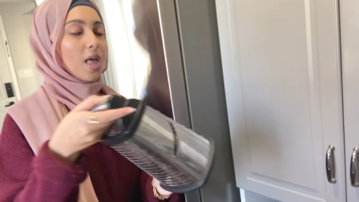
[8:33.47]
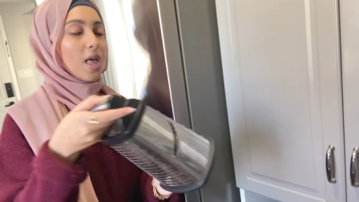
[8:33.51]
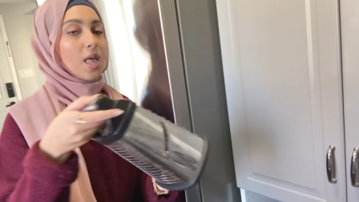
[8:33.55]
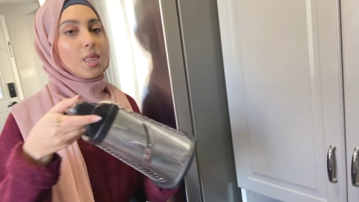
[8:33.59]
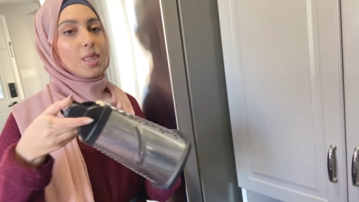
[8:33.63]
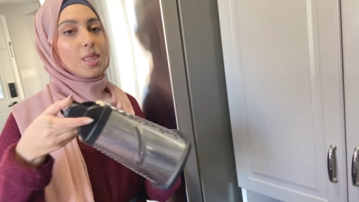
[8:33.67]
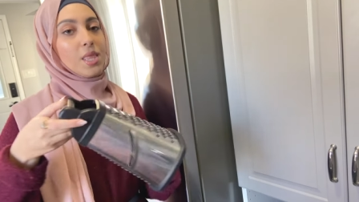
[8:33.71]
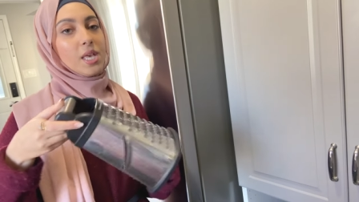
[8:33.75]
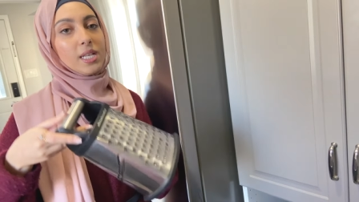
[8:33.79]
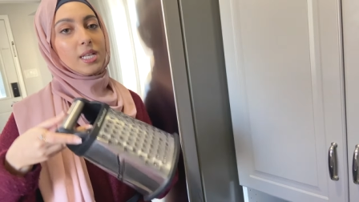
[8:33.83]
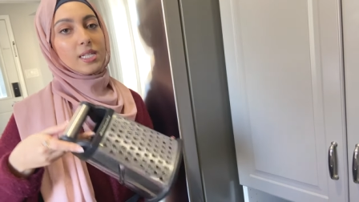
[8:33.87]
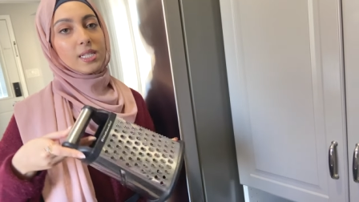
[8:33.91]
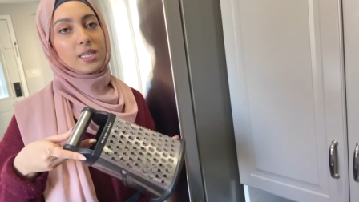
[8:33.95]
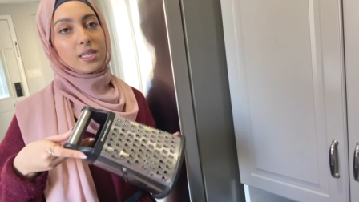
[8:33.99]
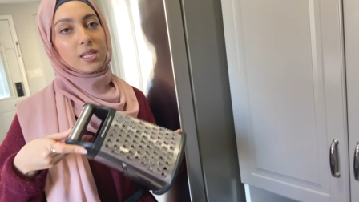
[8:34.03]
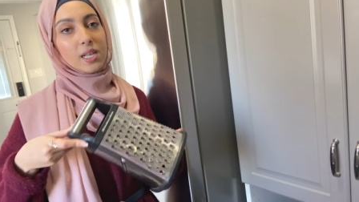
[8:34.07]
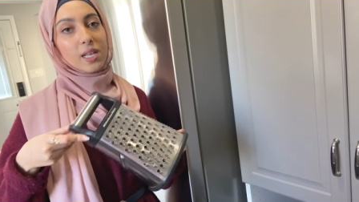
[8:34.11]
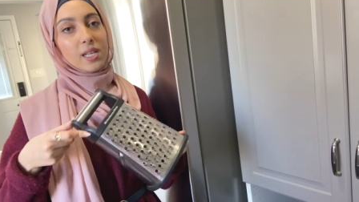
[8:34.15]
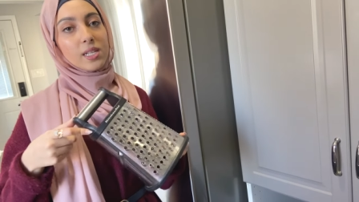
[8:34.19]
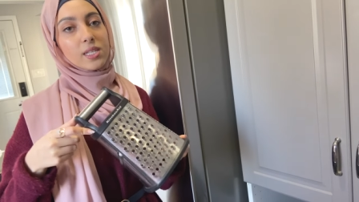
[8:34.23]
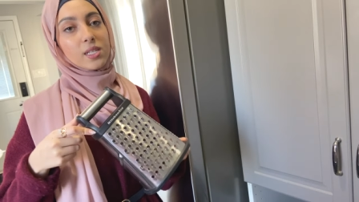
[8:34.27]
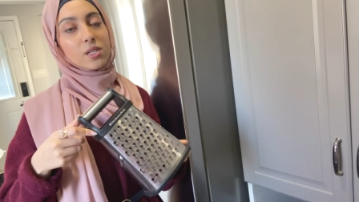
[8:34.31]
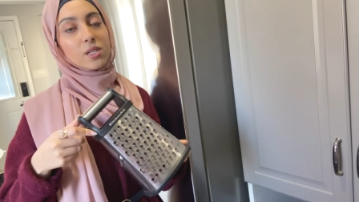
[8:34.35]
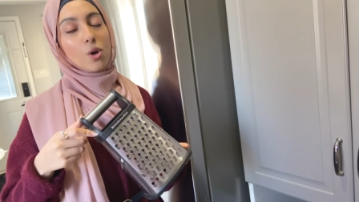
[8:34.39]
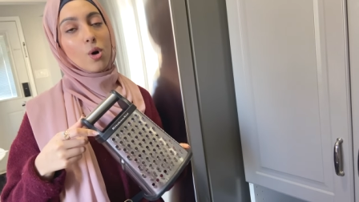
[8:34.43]
This
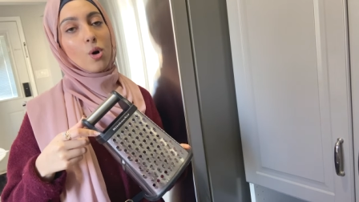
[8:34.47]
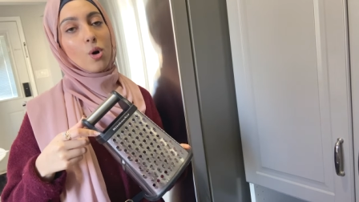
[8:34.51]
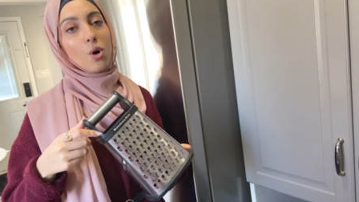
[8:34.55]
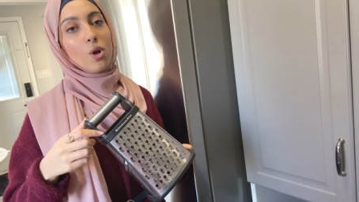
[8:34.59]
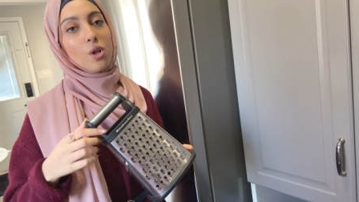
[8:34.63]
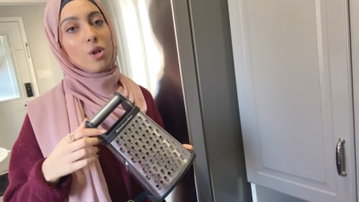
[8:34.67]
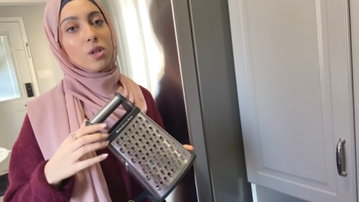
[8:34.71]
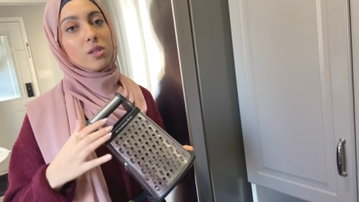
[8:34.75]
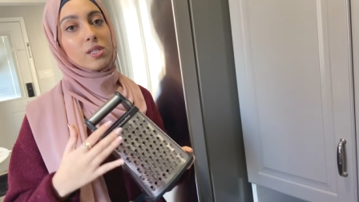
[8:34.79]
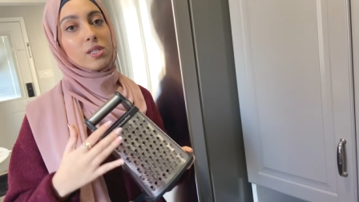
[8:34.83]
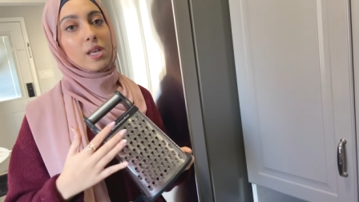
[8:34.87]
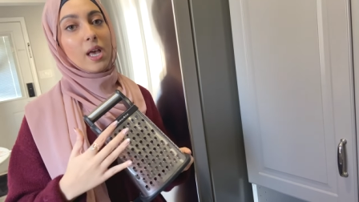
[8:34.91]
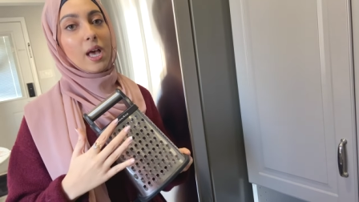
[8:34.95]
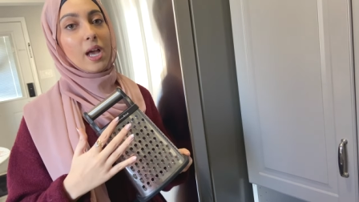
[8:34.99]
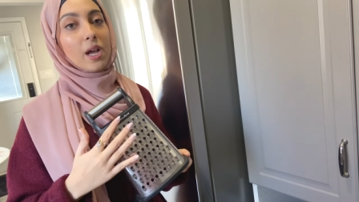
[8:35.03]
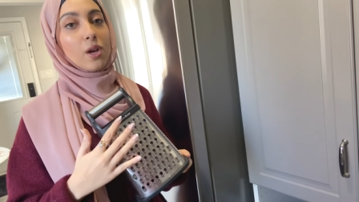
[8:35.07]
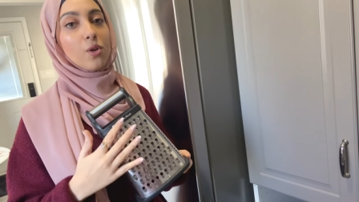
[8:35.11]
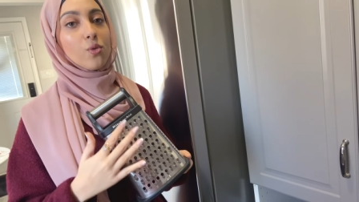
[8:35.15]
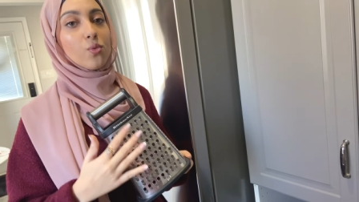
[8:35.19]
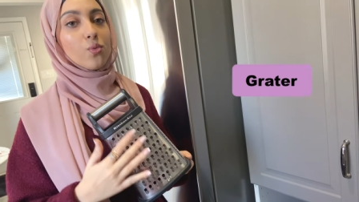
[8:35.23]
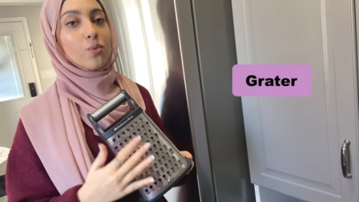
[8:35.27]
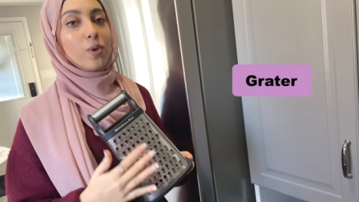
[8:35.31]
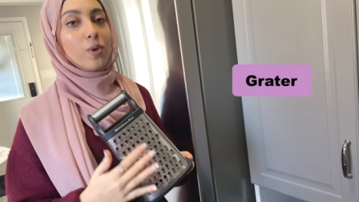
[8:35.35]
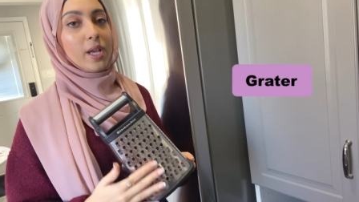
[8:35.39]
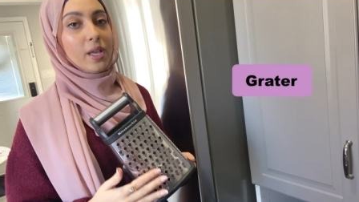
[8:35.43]
is called a
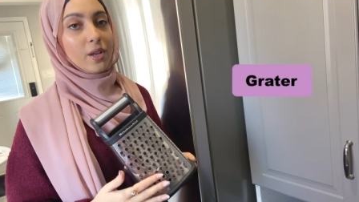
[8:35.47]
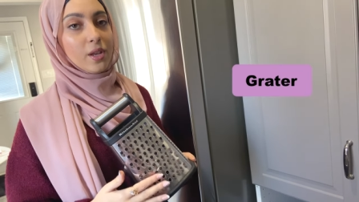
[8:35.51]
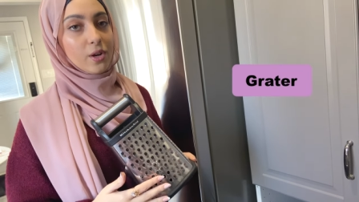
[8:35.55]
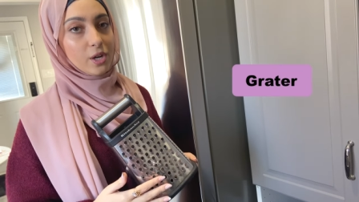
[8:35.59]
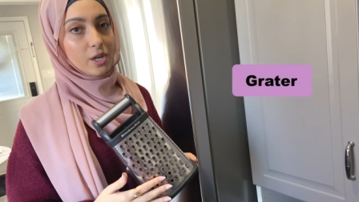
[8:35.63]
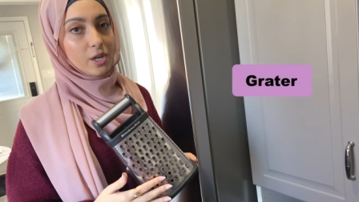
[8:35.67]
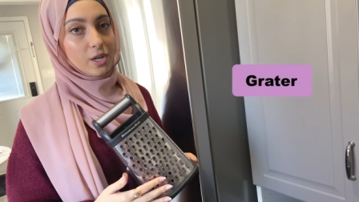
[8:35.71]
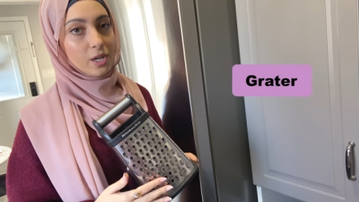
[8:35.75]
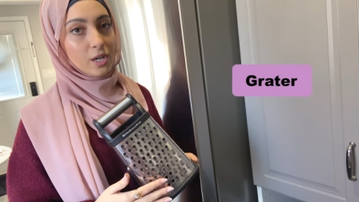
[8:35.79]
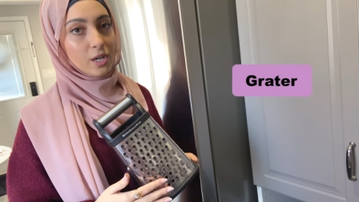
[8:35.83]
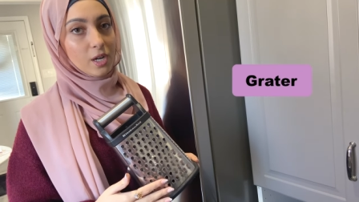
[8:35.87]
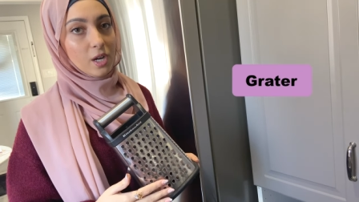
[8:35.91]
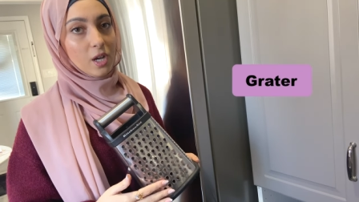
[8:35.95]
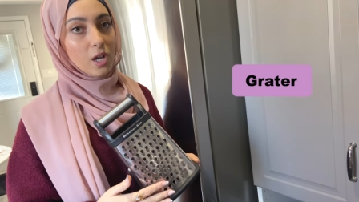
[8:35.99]
grater.